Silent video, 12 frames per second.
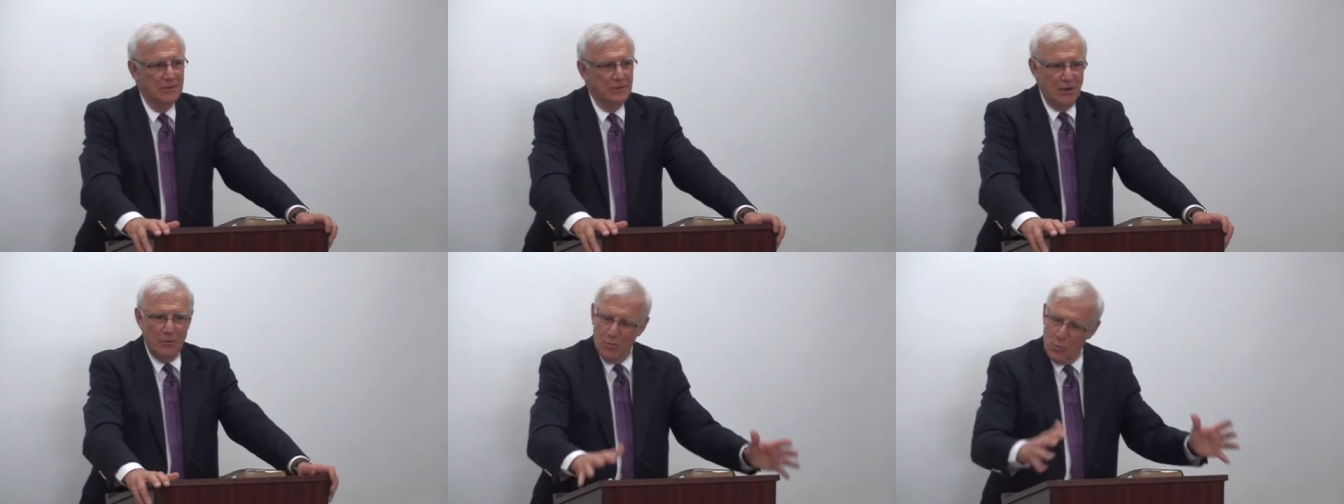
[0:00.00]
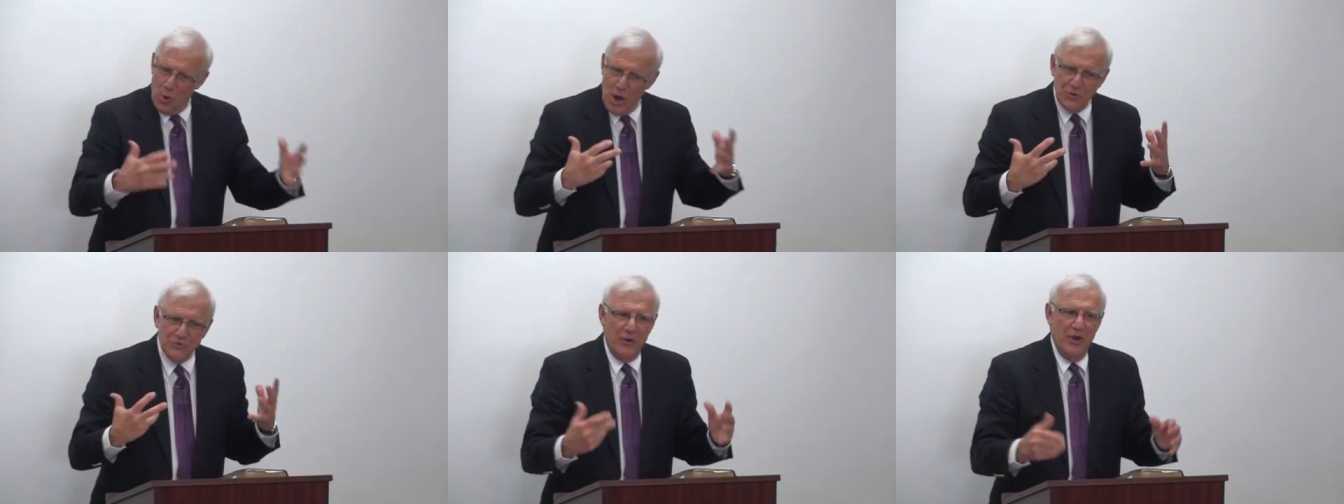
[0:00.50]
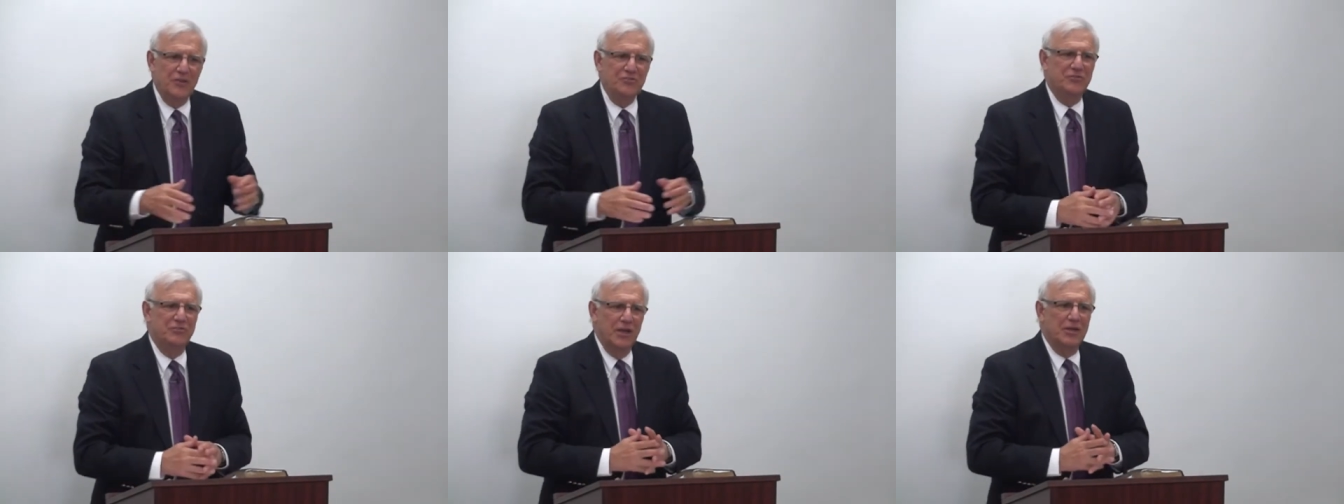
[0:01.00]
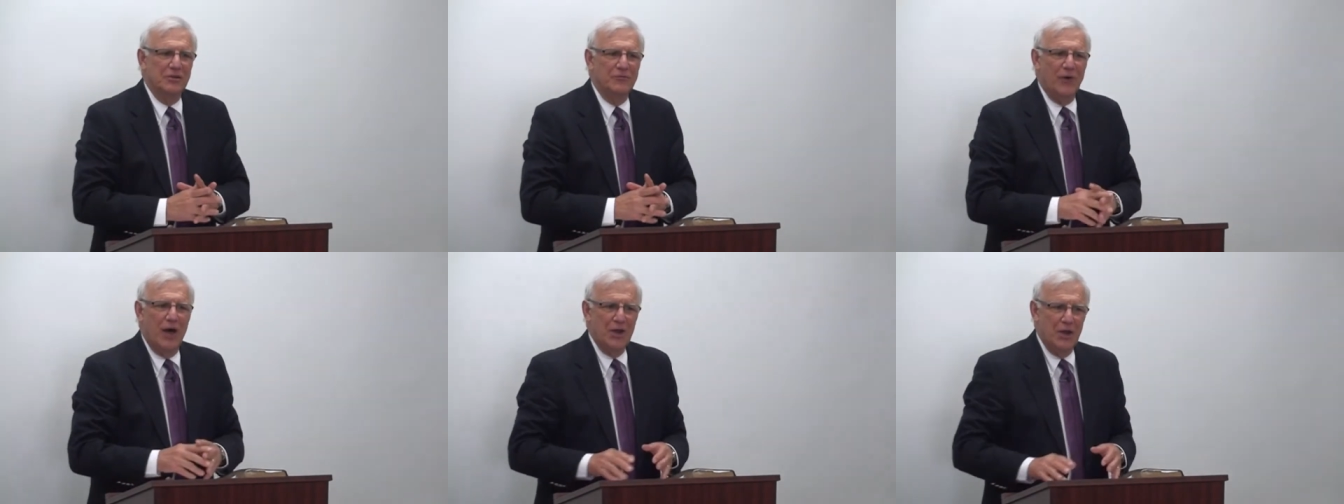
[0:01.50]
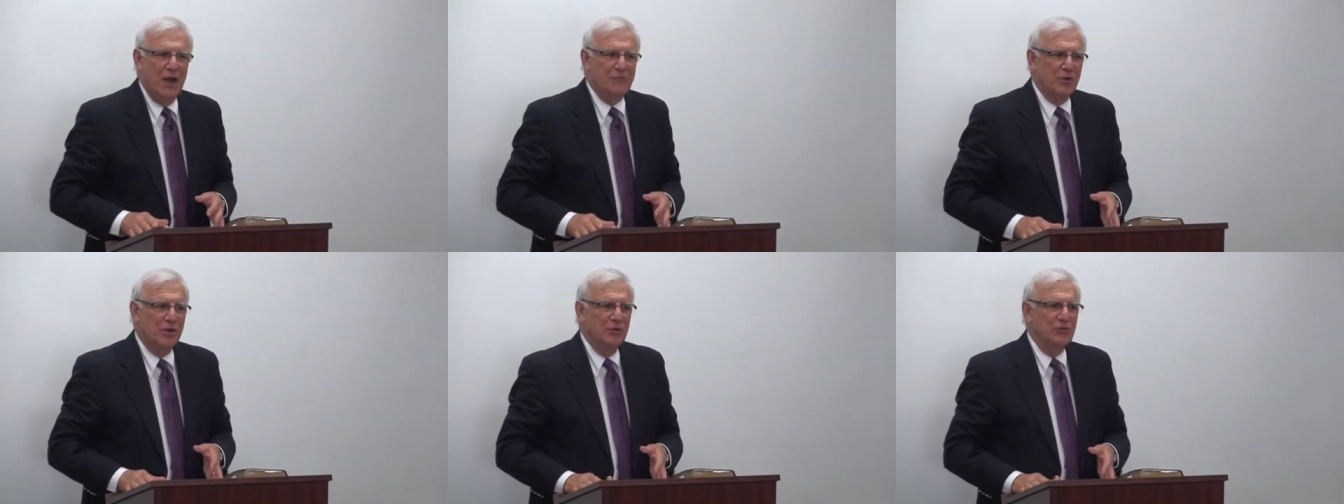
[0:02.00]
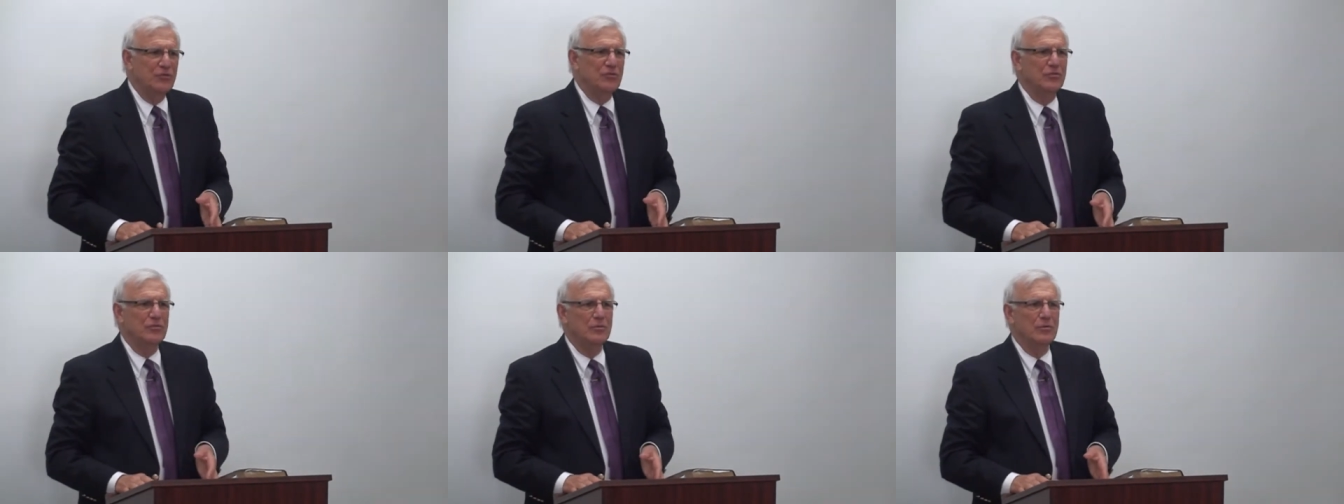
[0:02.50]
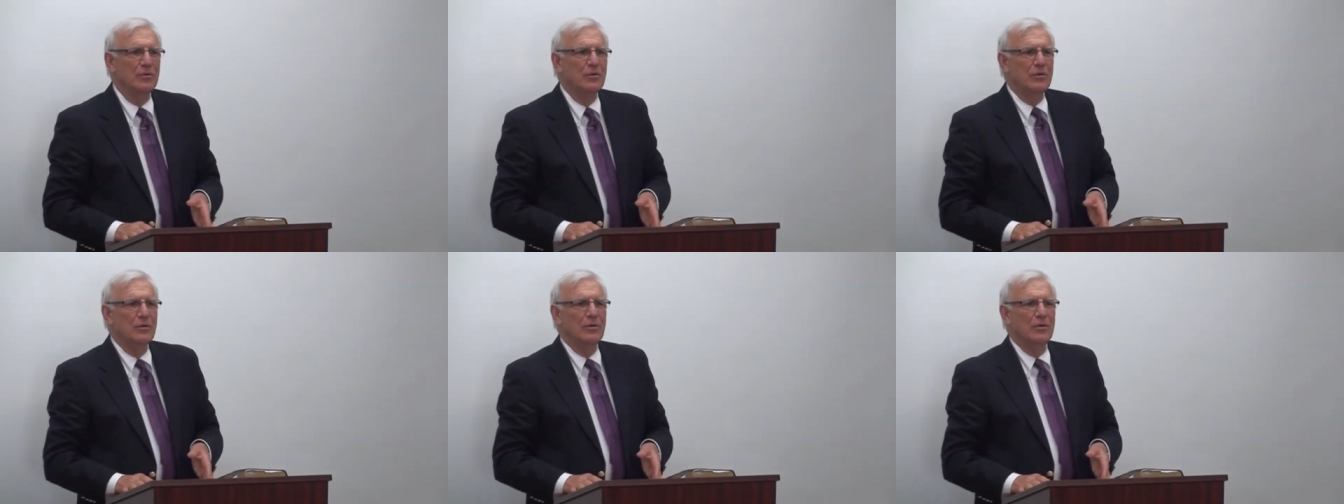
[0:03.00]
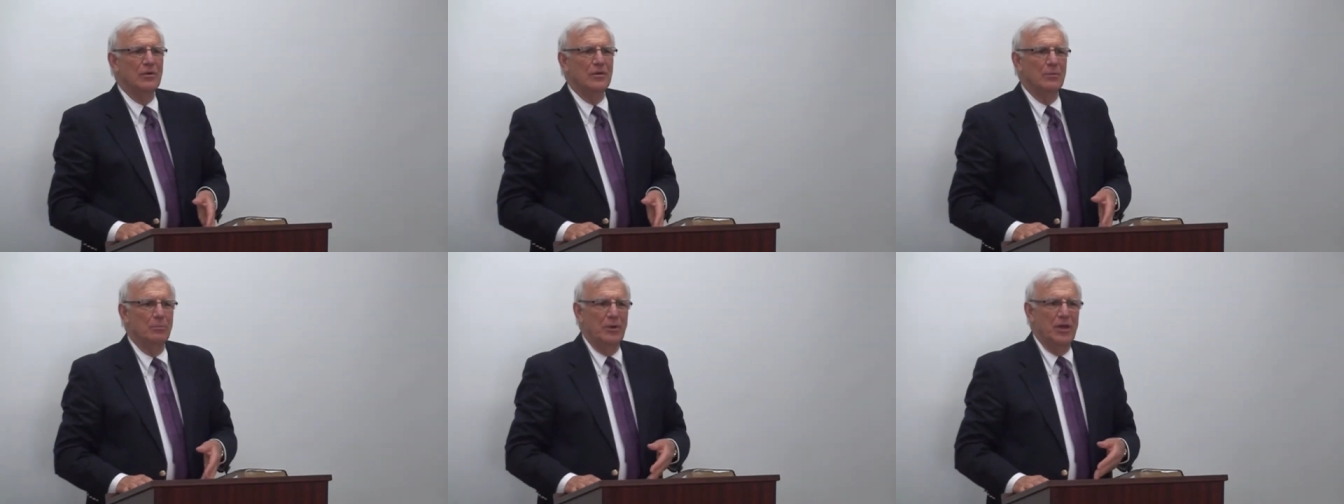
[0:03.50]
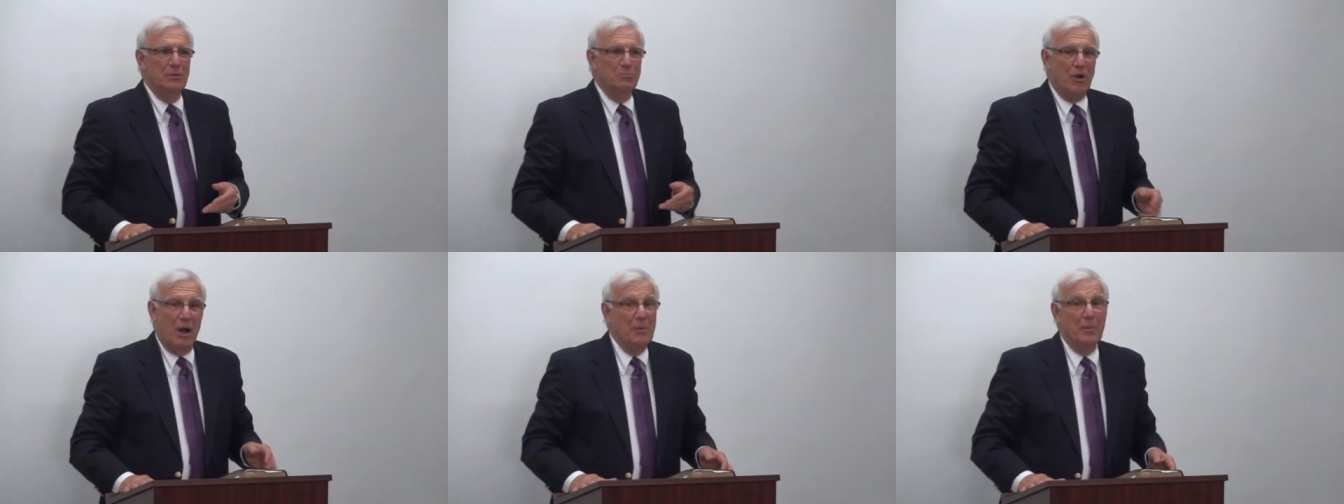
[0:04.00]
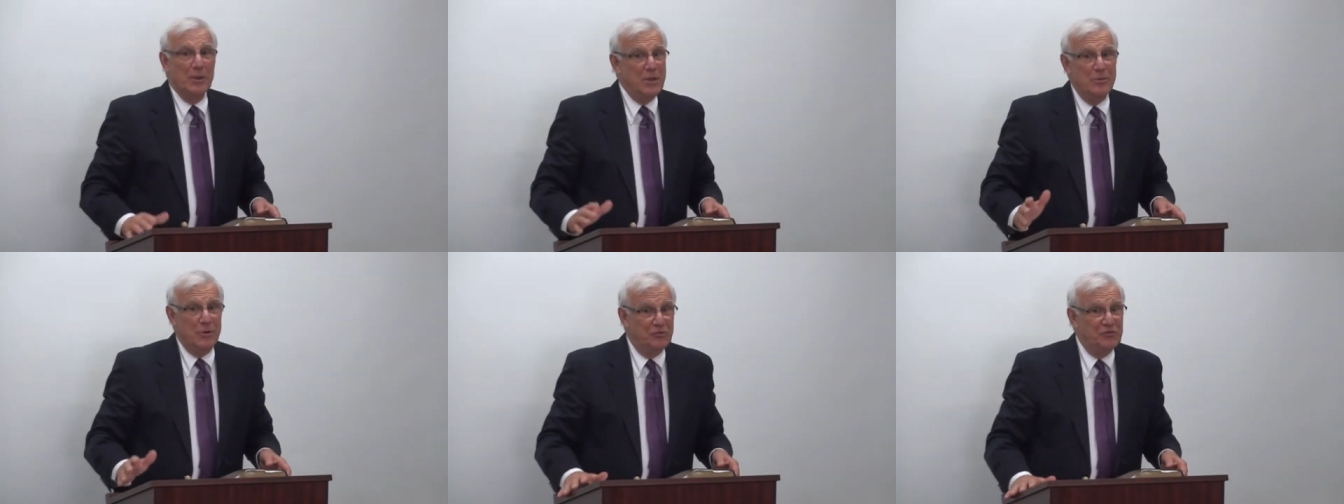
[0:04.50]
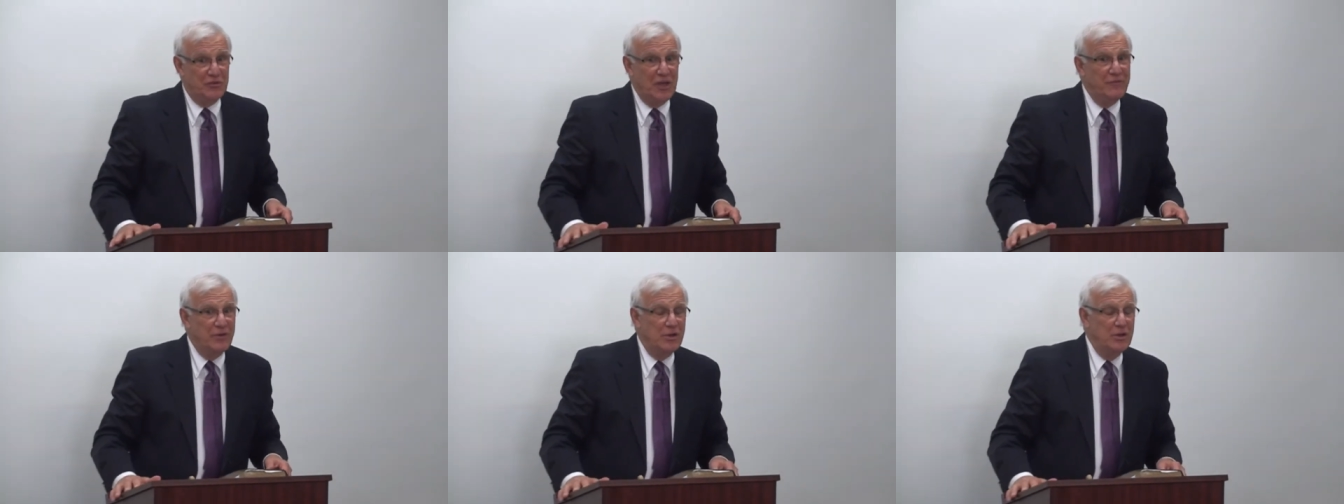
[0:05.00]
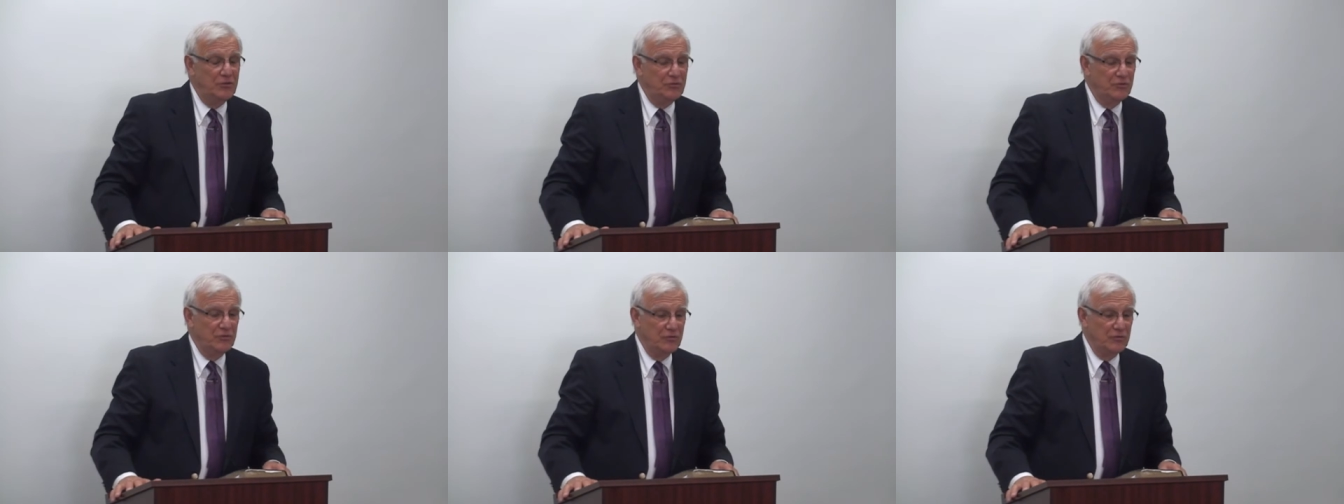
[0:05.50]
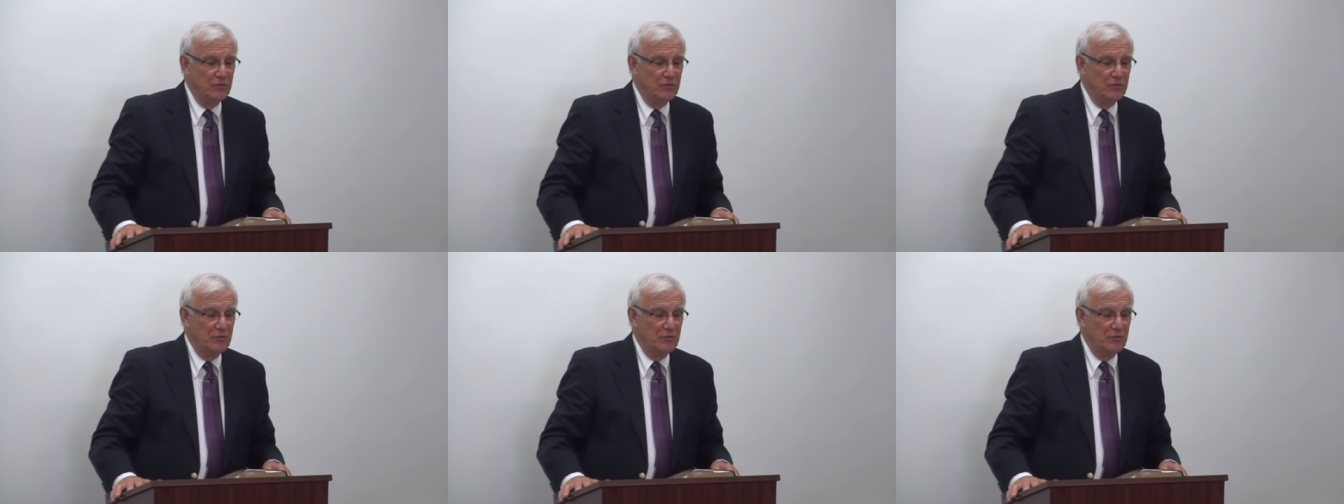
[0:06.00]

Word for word: They were well dressed, dignified Africans men probably in their 70s,